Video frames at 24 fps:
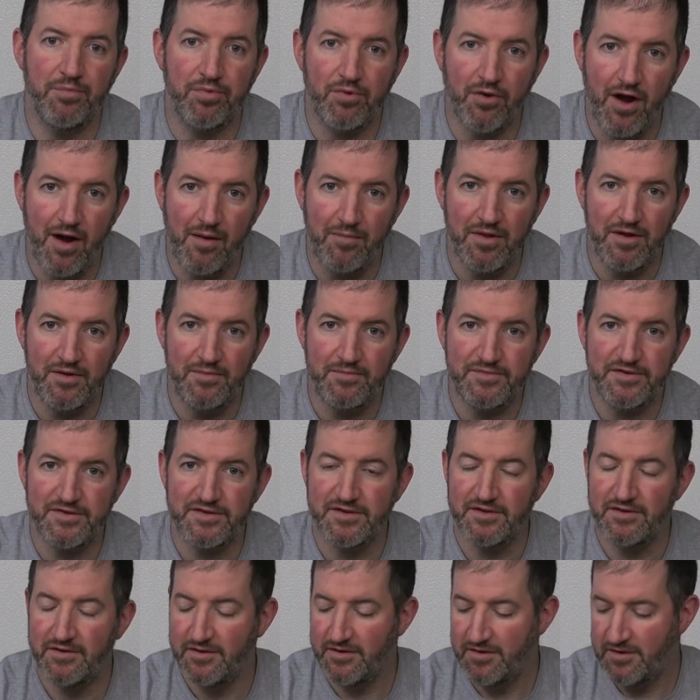
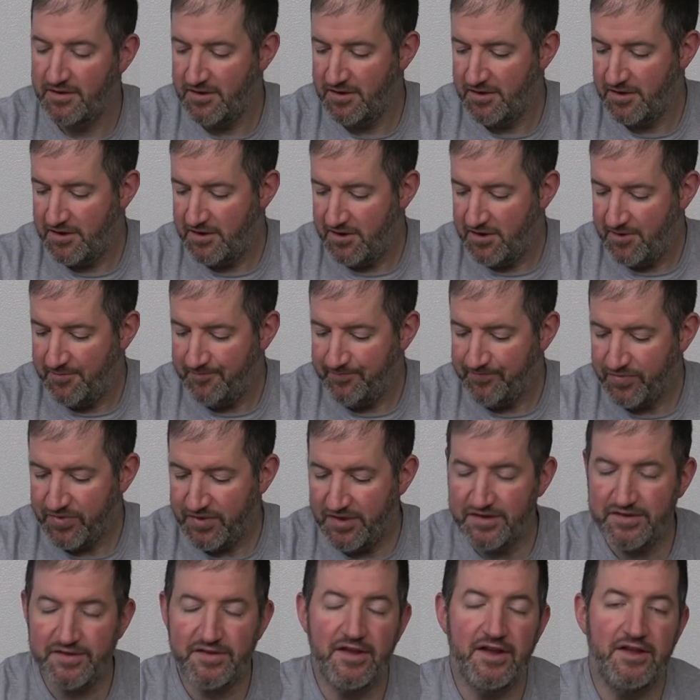problems.
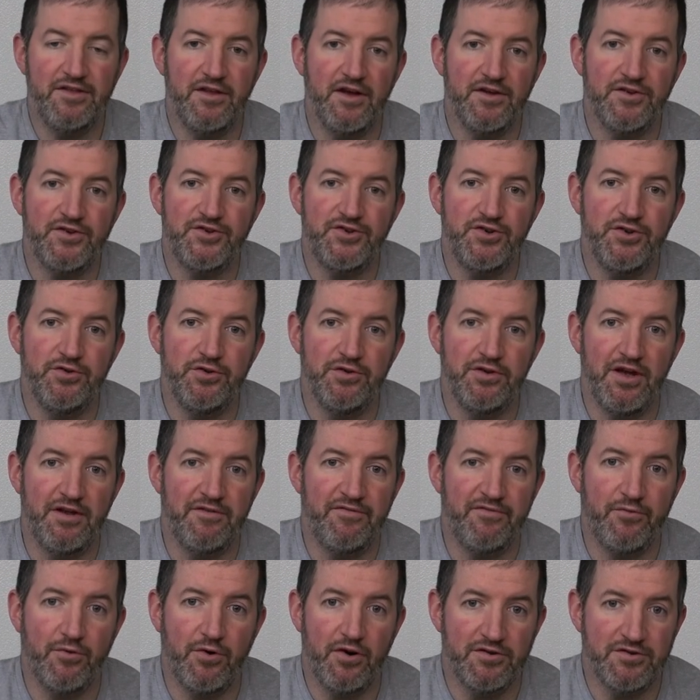This thing does shoot at
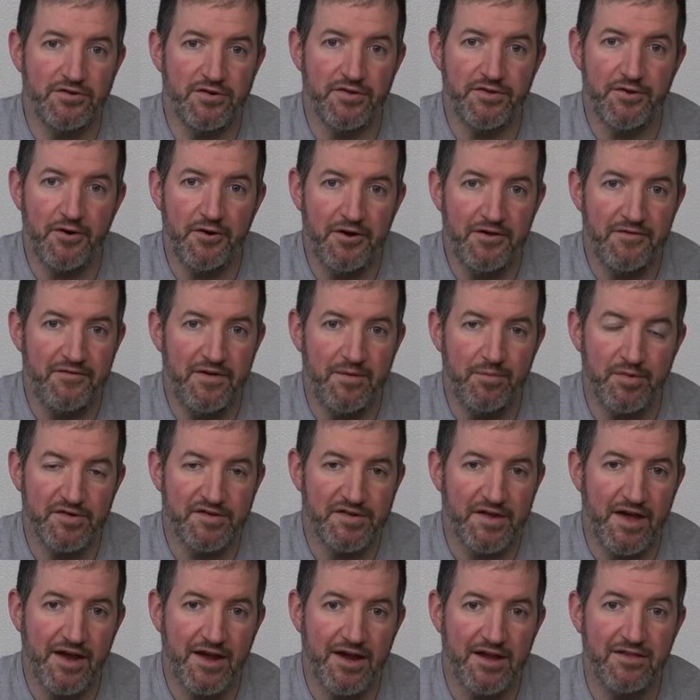430 feet per
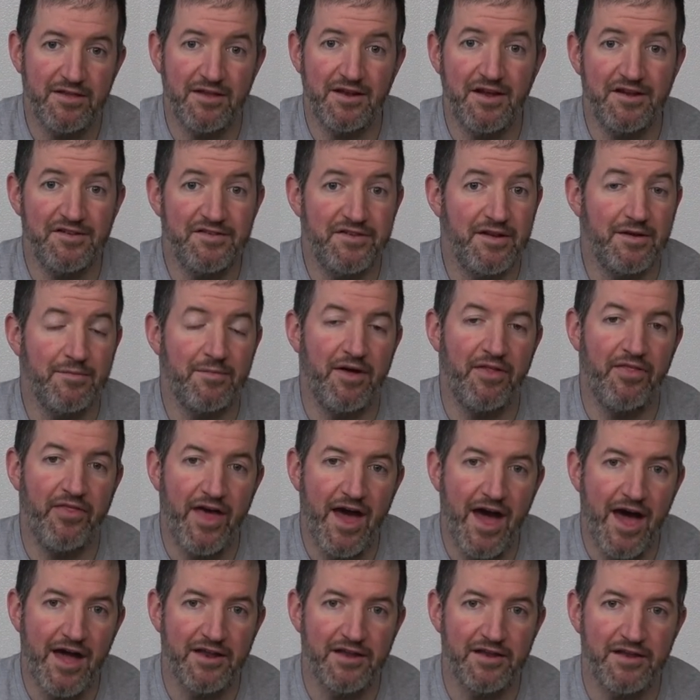second. The nice thing about
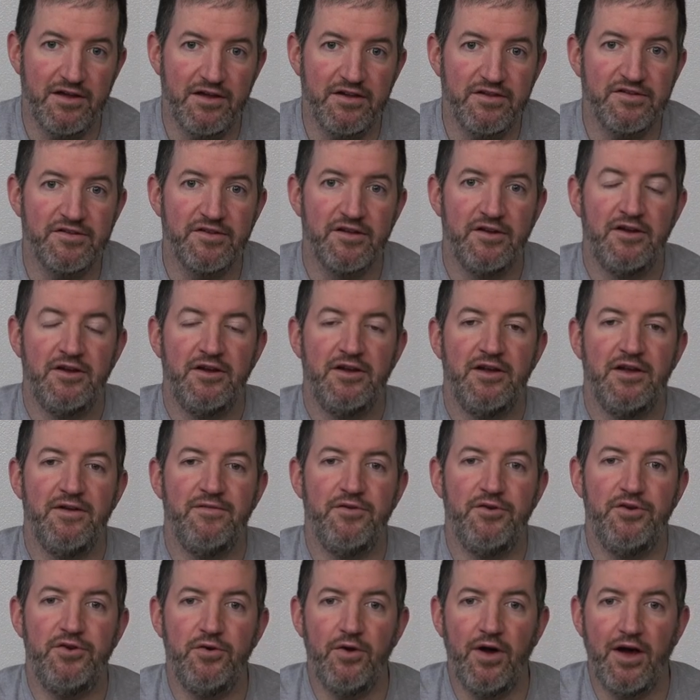that is if
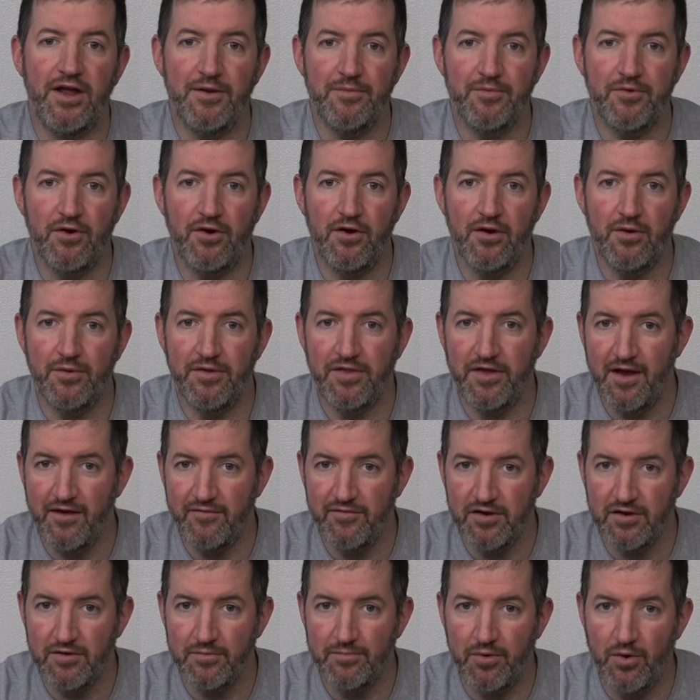you do end up going with
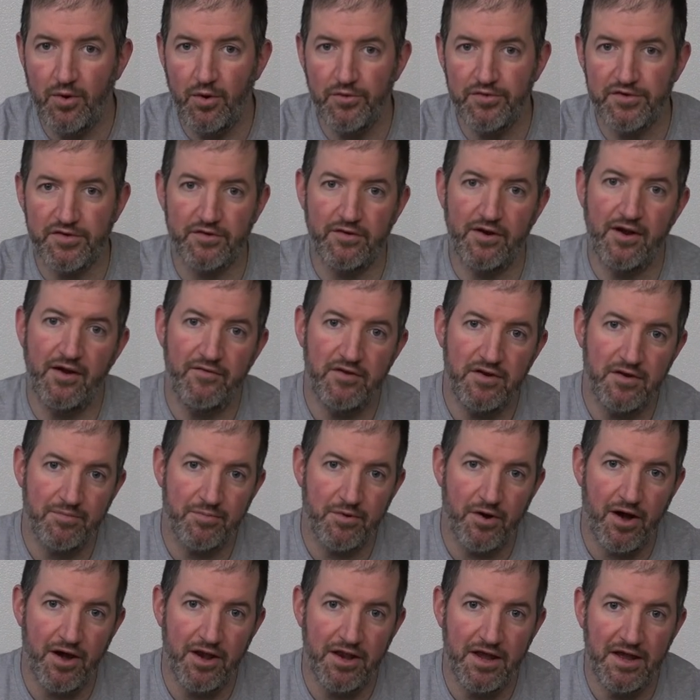heavier bolts or heavier
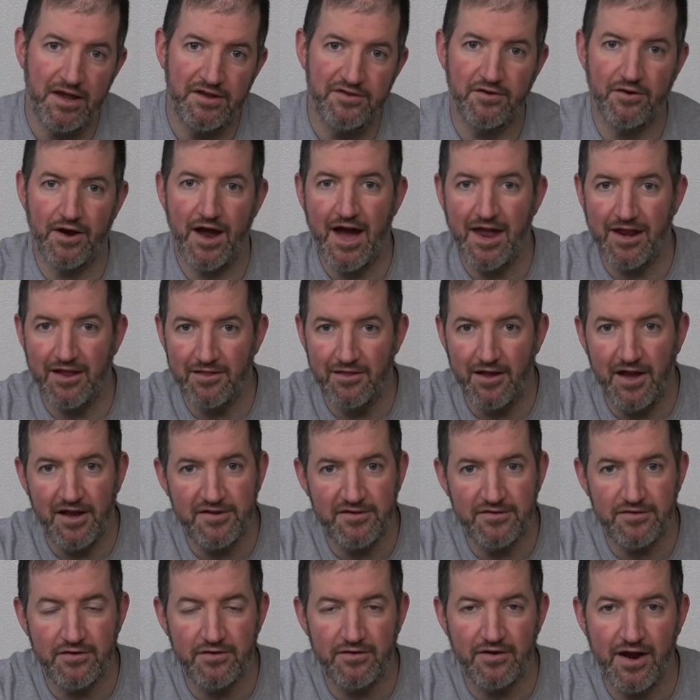broadheads or adding
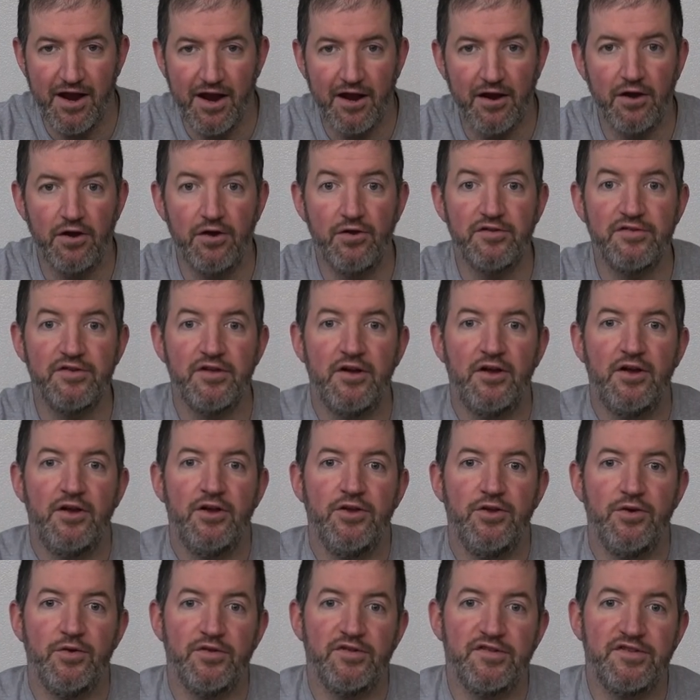lights to your arrows,
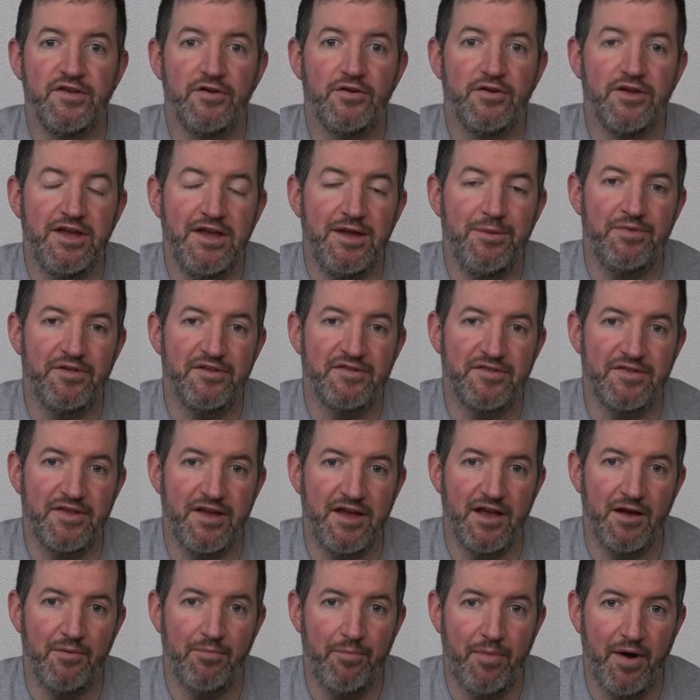you can still keep this
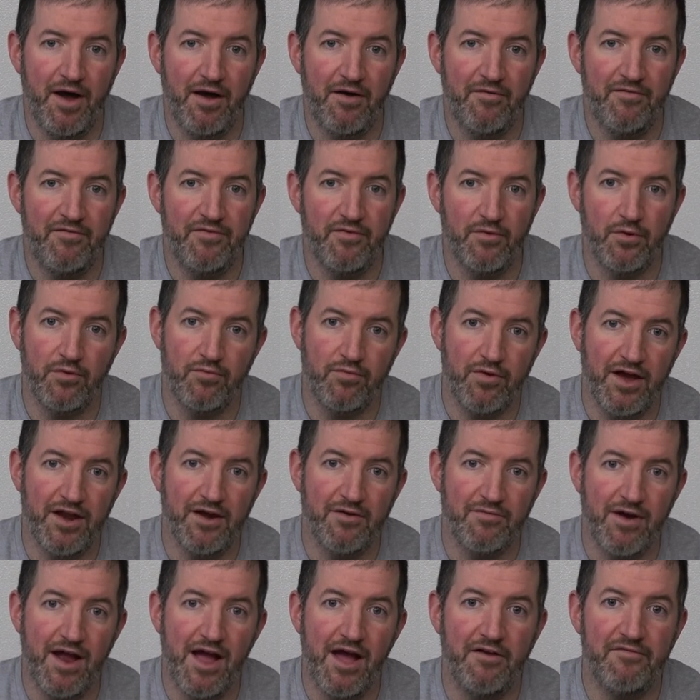thing above or right
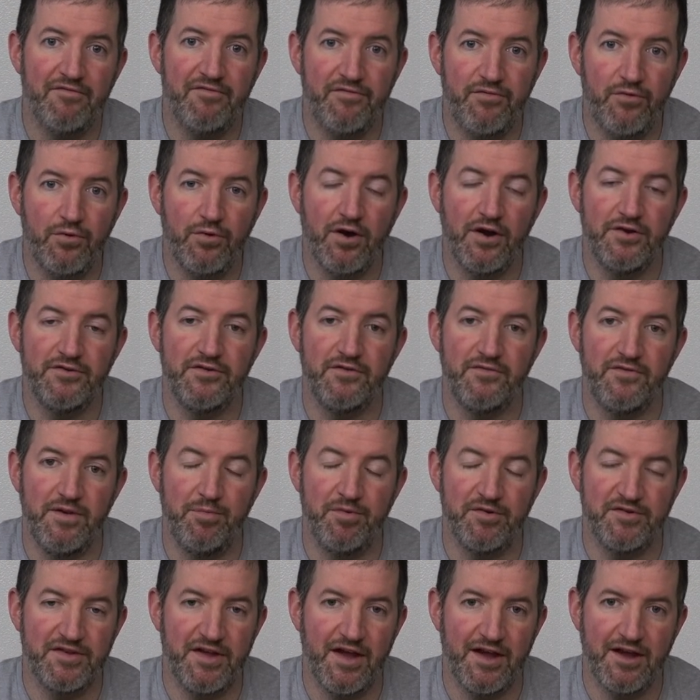around 400 feet
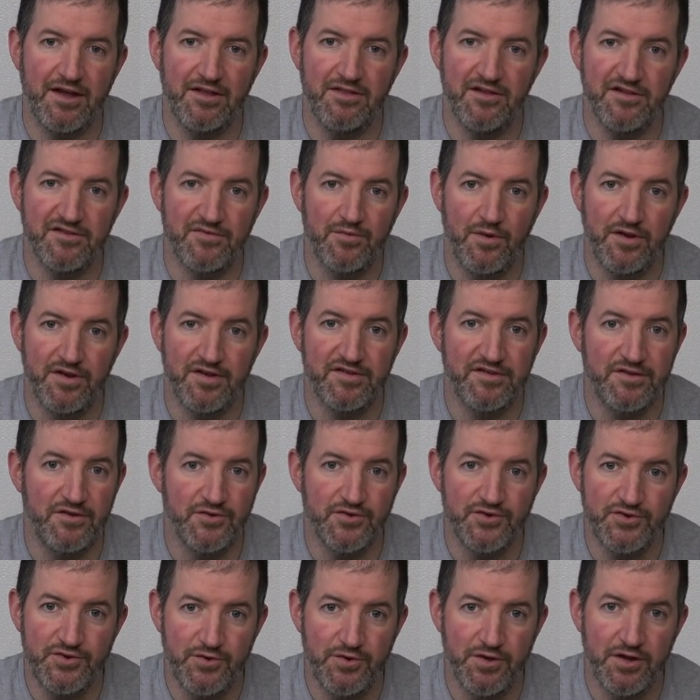per second. This one is still
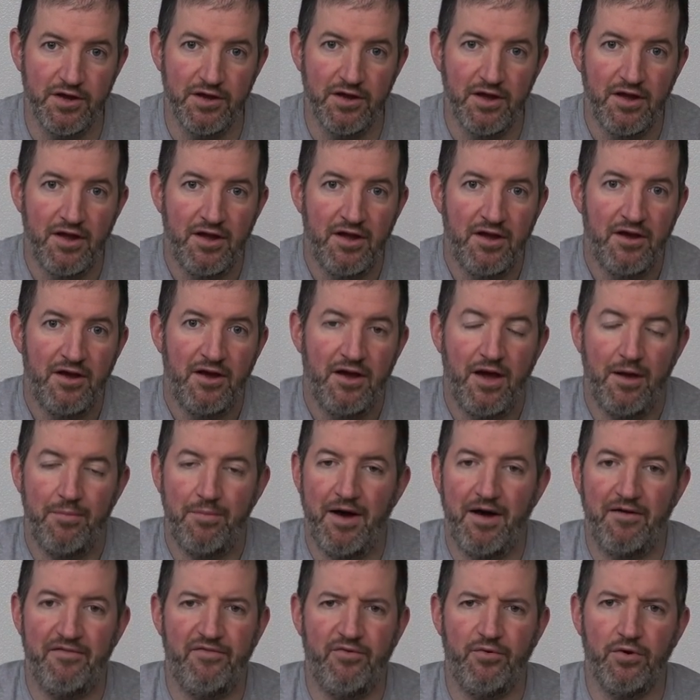shooting
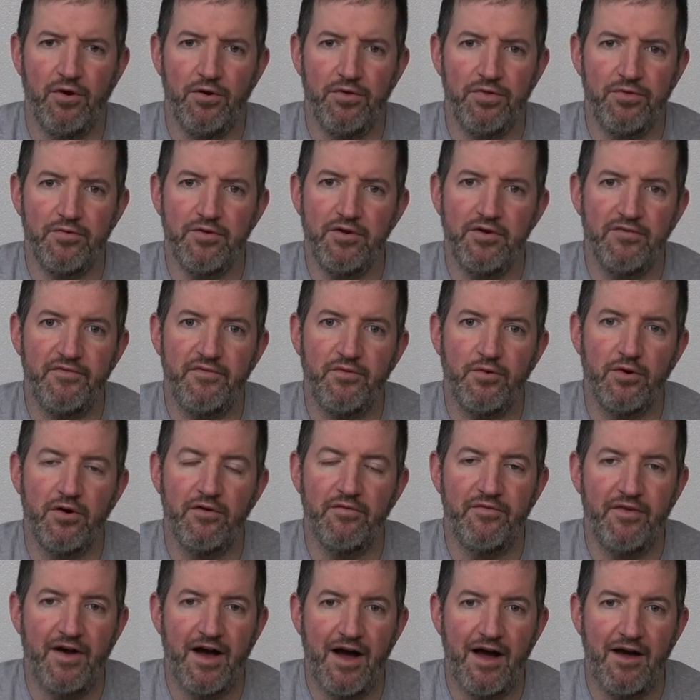about 403 or
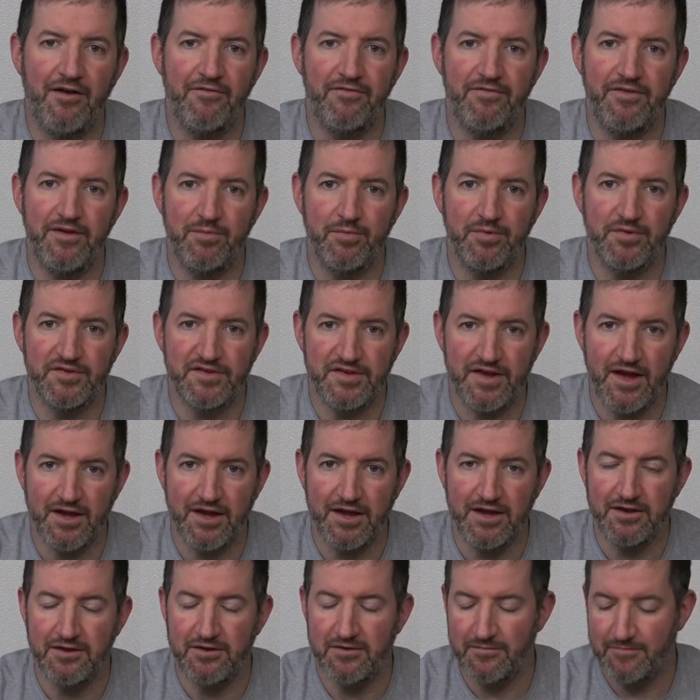405 feet per
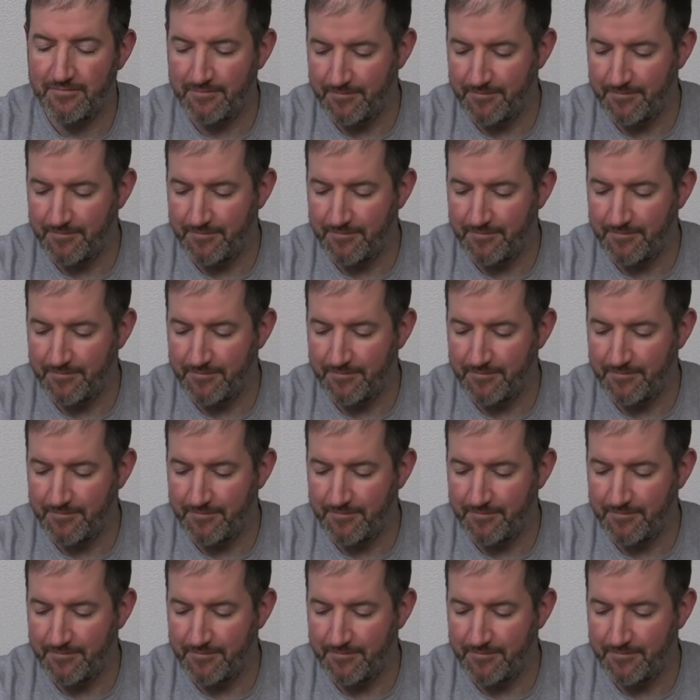second.